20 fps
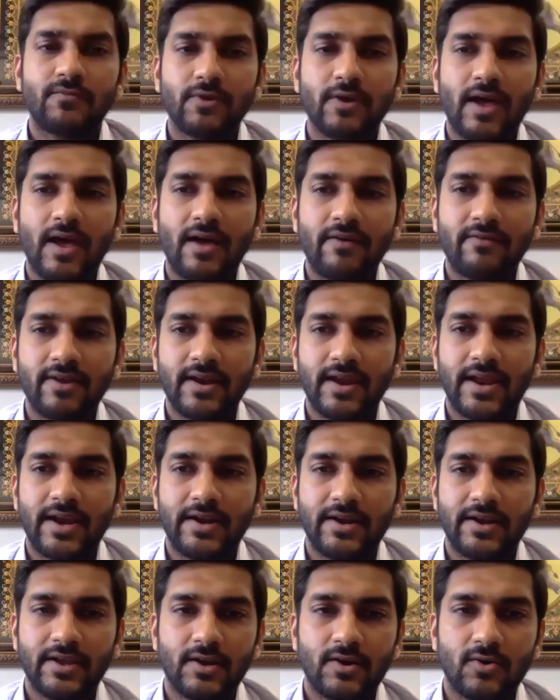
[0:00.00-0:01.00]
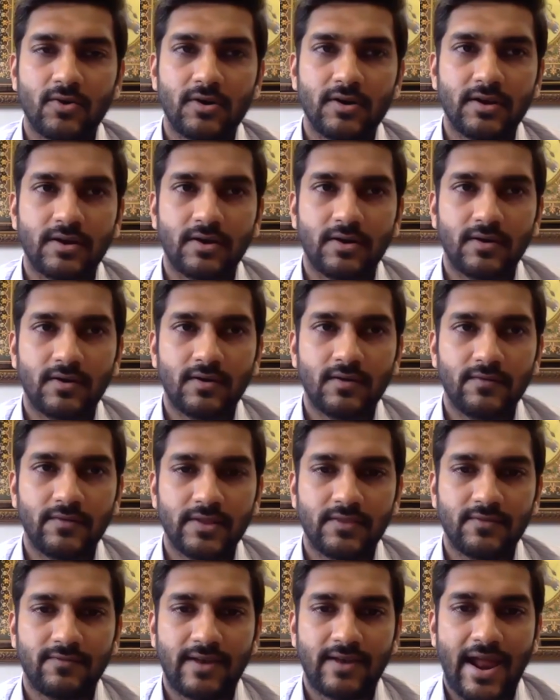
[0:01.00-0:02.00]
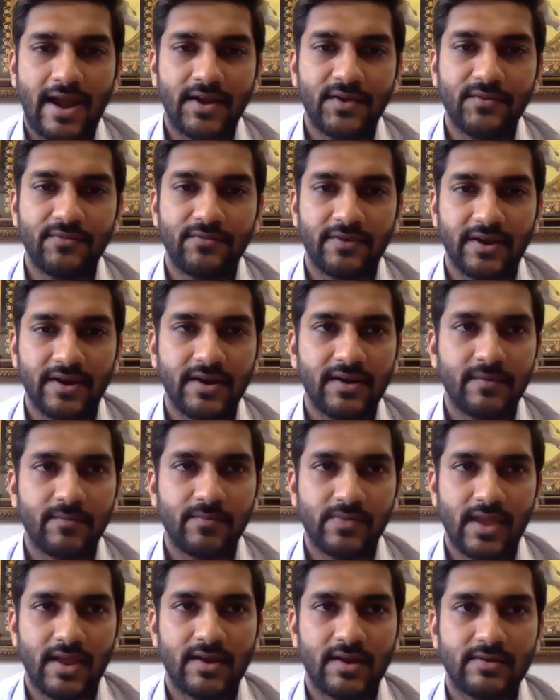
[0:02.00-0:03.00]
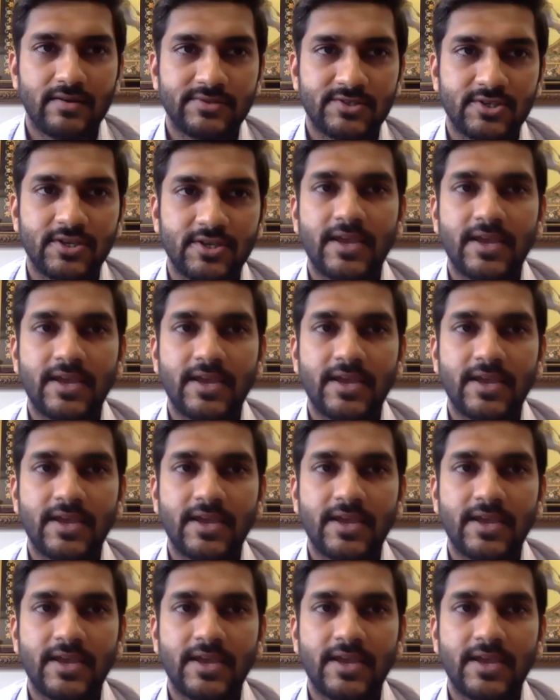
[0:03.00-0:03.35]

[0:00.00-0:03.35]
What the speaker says: you have an 8-year-old girl with flat feet and she